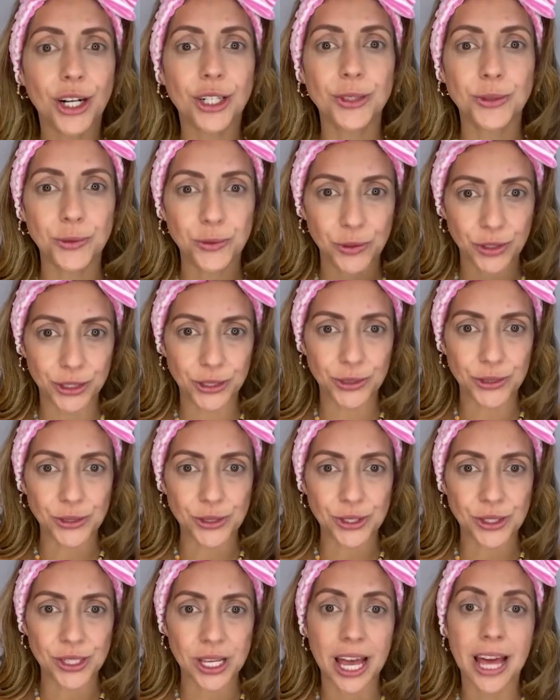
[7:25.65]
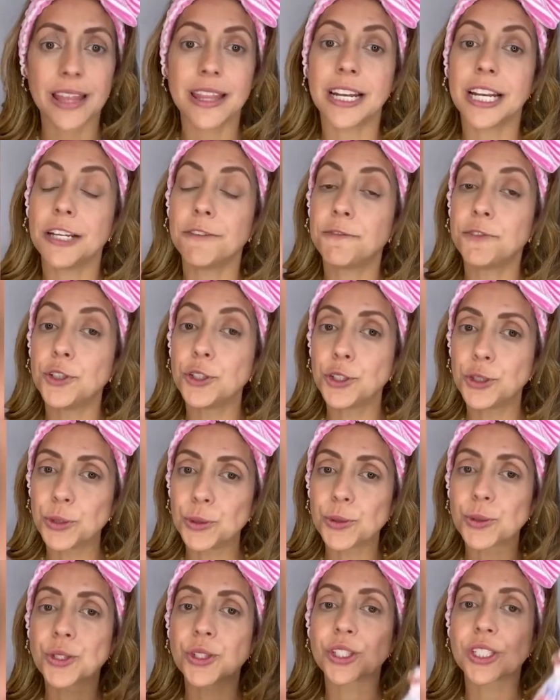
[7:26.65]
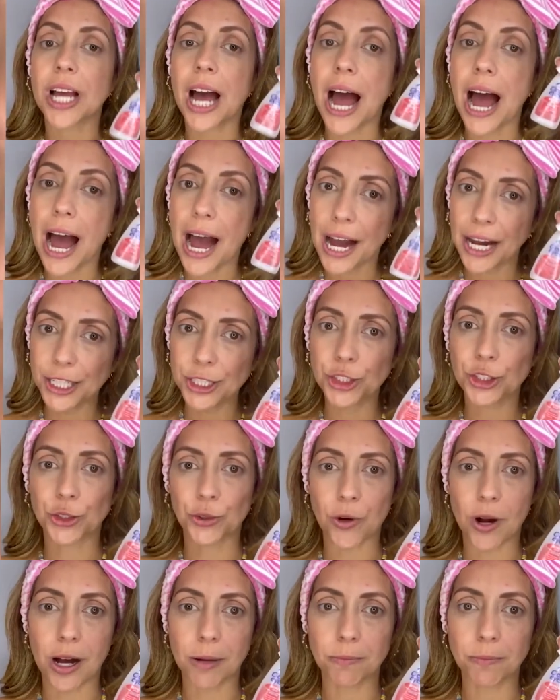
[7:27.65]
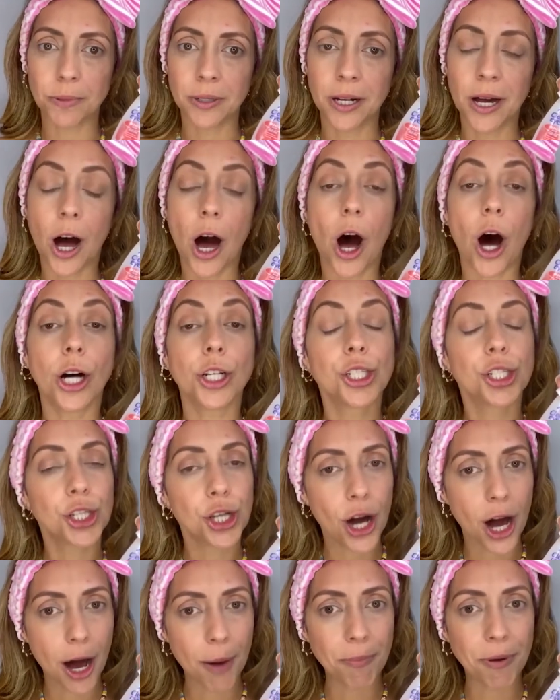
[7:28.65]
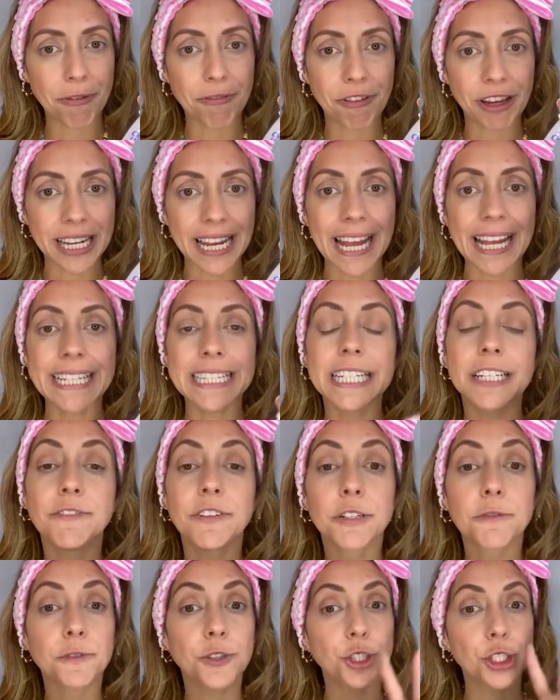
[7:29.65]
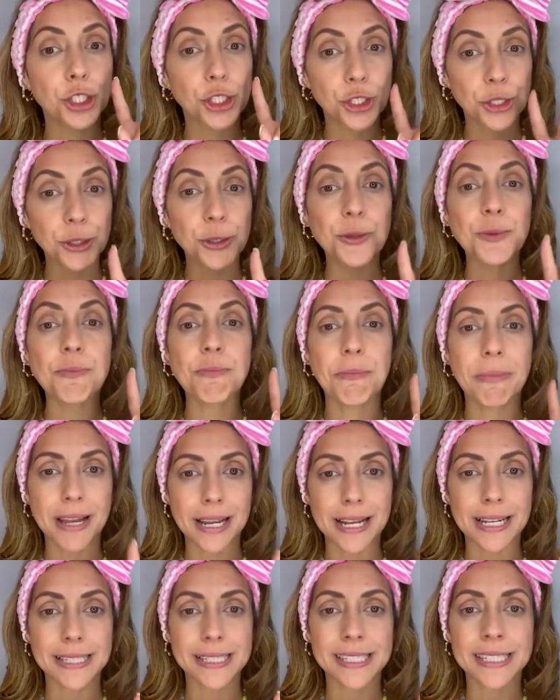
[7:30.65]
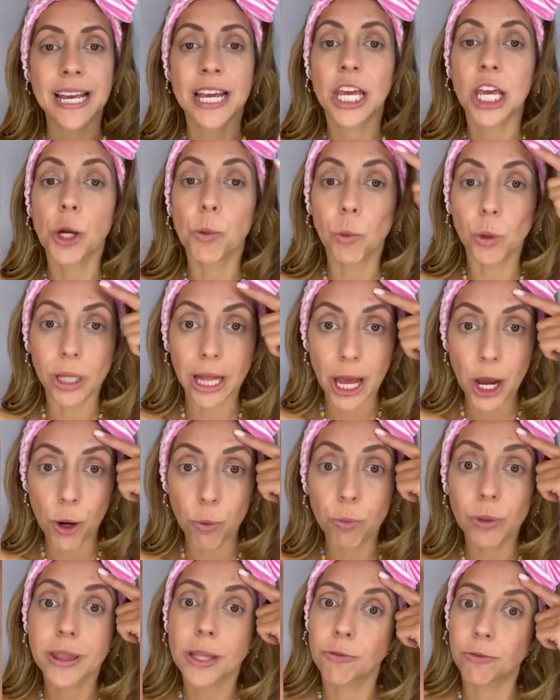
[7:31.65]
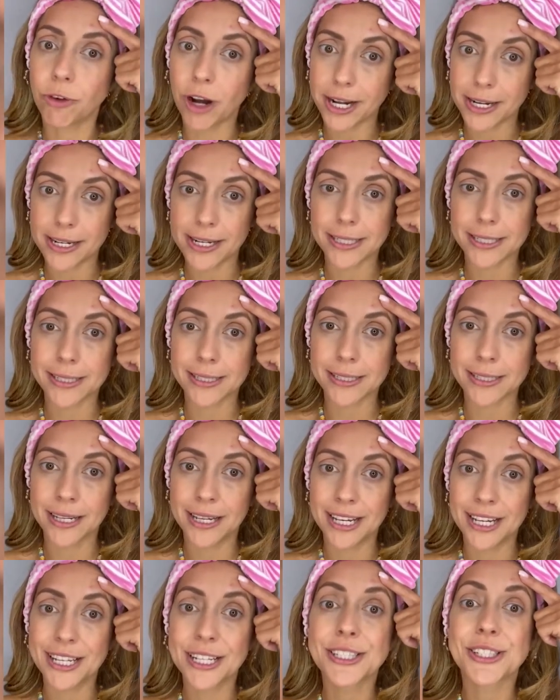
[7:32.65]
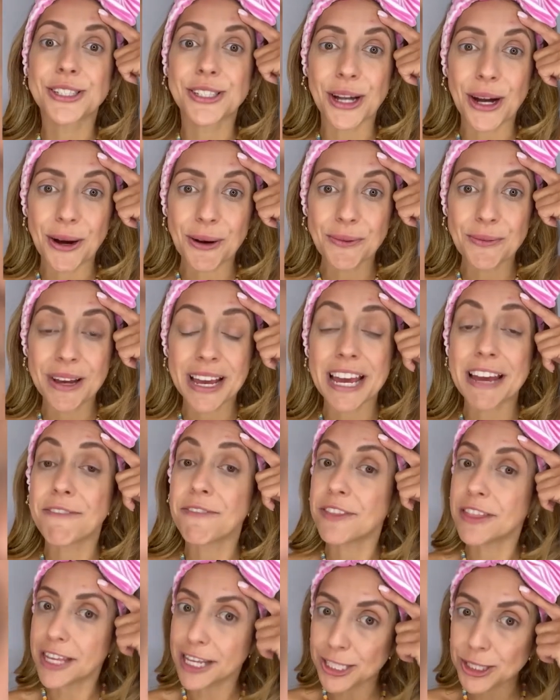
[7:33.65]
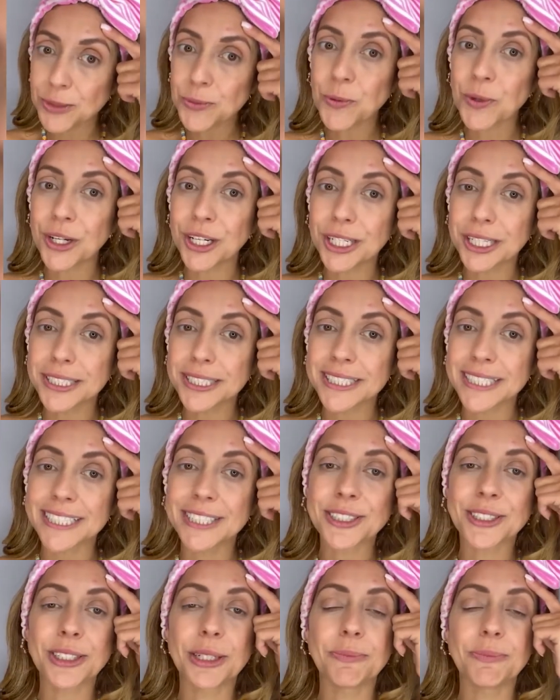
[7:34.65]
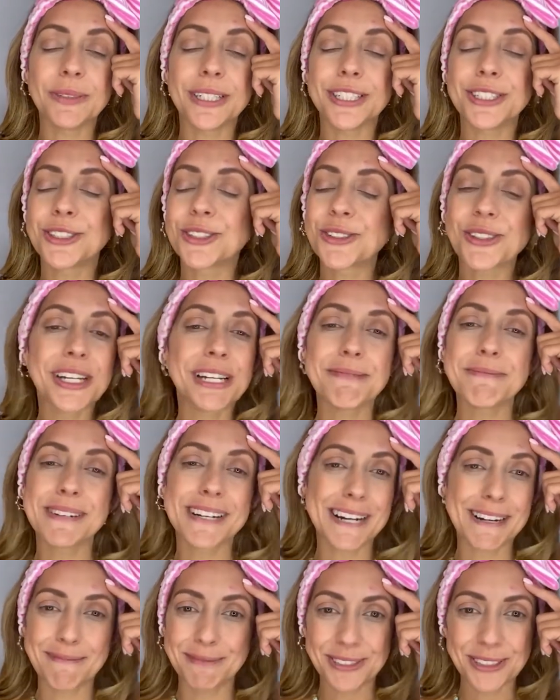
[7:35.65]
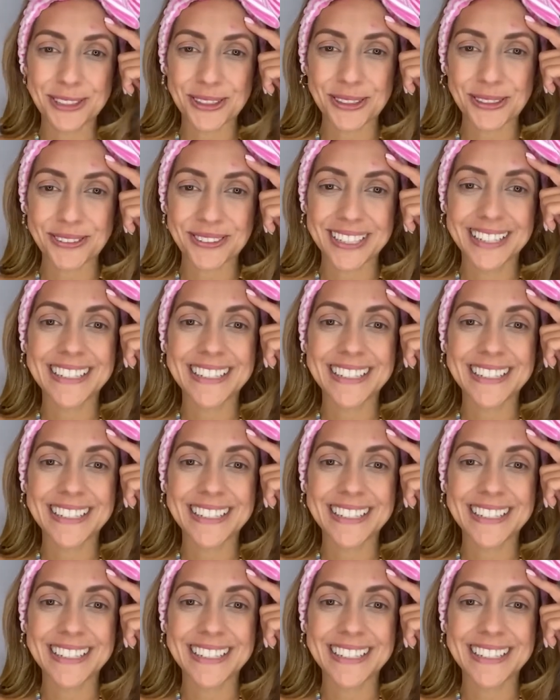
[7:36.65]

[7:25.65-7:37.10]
on Reels that if you use eye drop on top of it and leave it for two minutes, it will help with the redness. So if this works, it's gonna be a dream come true.